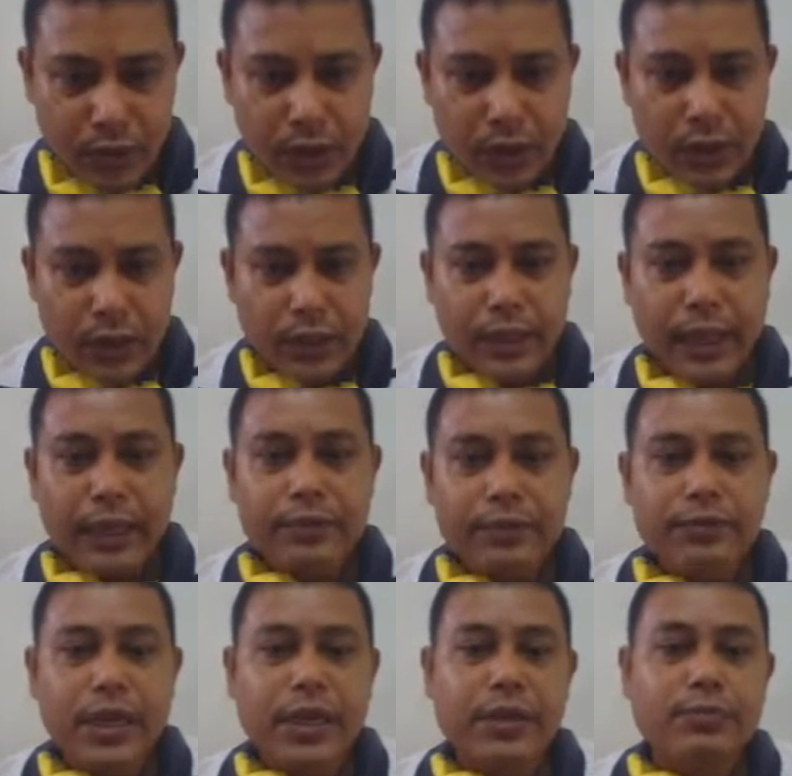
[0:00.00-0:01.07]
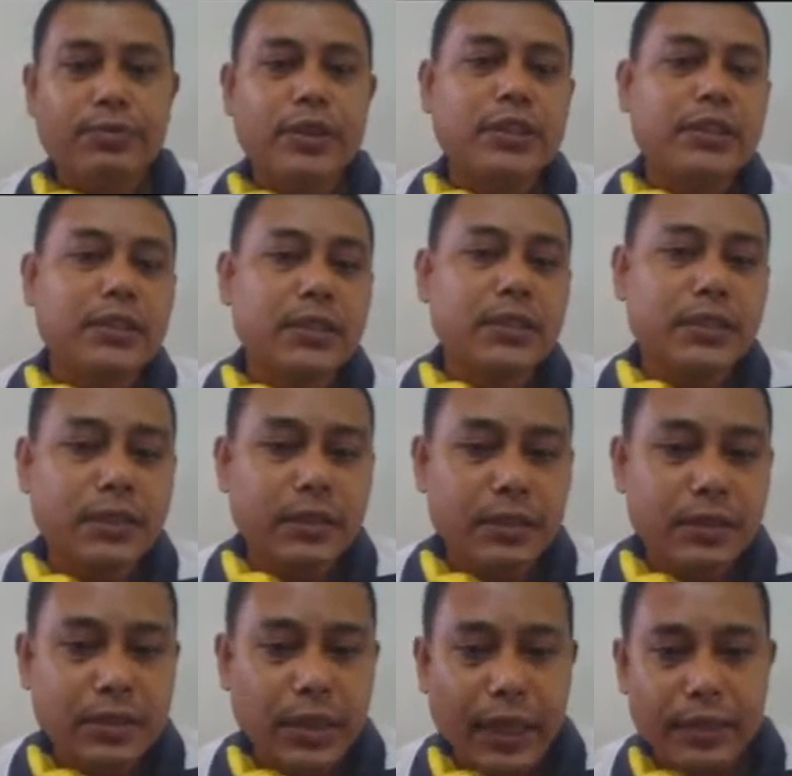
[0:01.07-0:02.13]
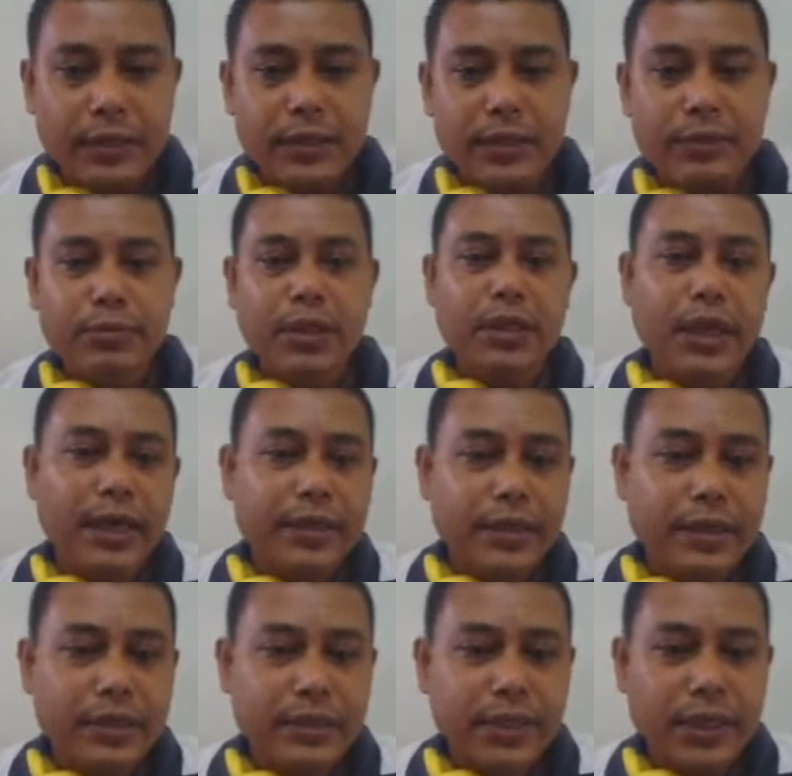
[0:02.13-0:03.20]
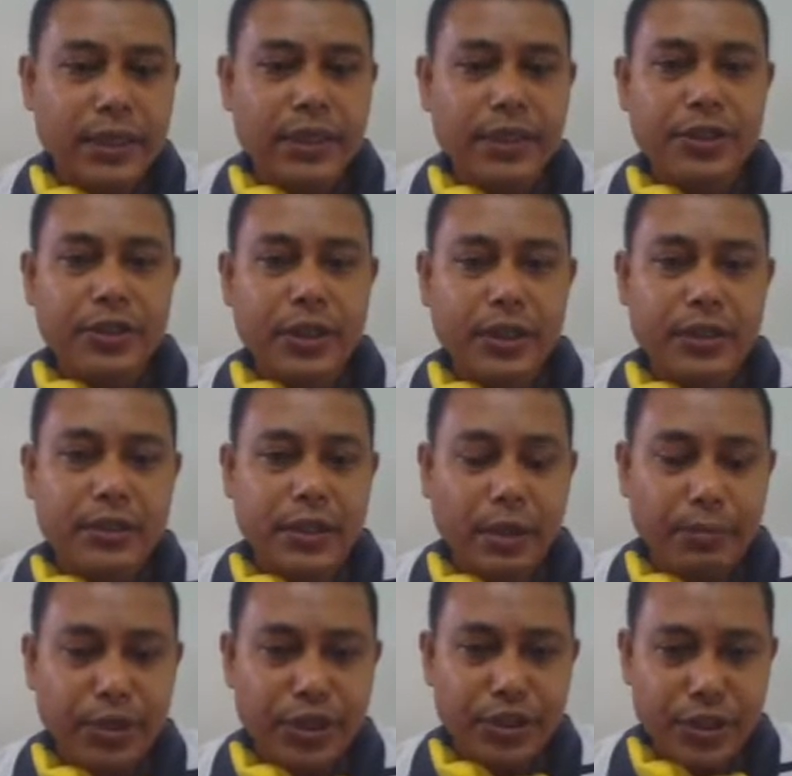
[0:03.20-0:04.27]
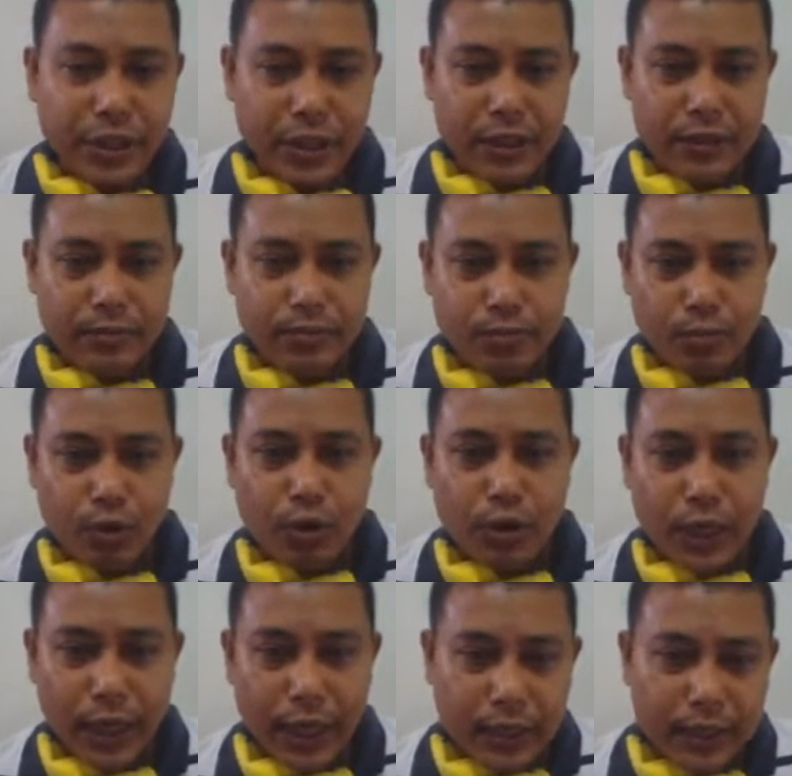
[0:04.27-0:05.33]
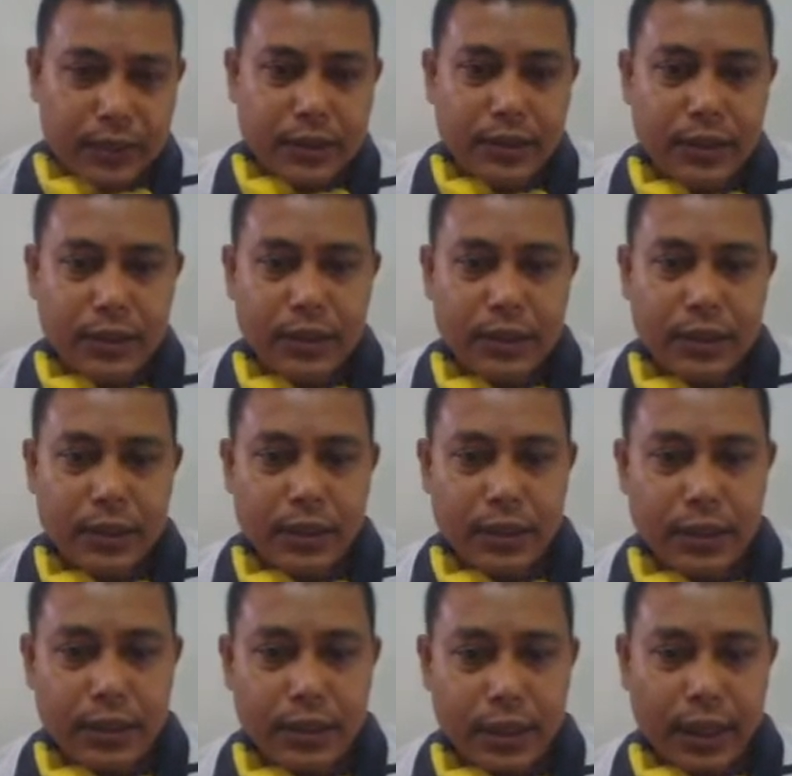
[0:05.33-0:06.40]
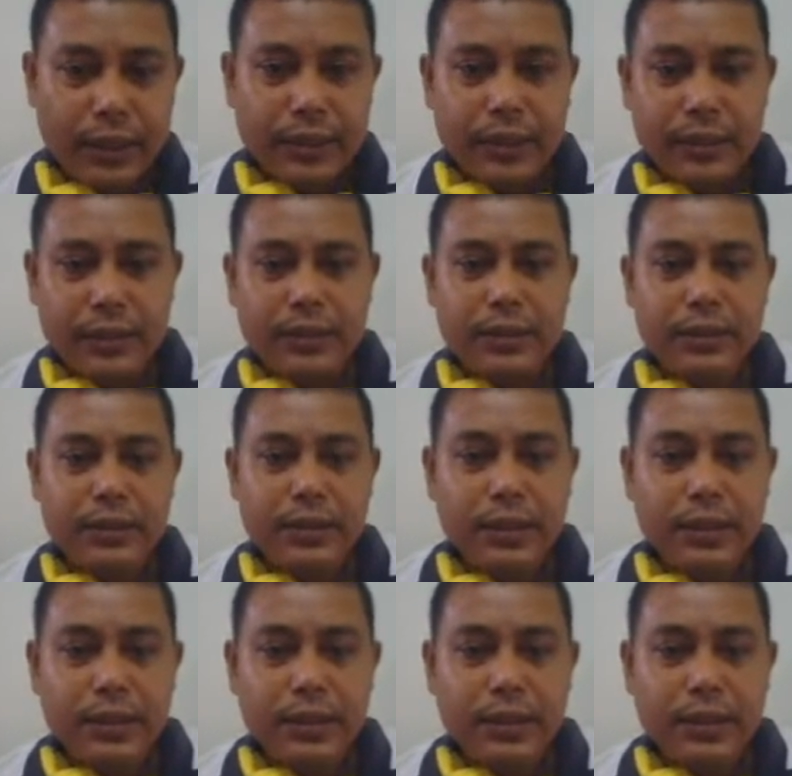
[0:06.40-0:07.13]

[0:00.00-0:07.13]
Then variables size symbol like integration, summation, product, like this.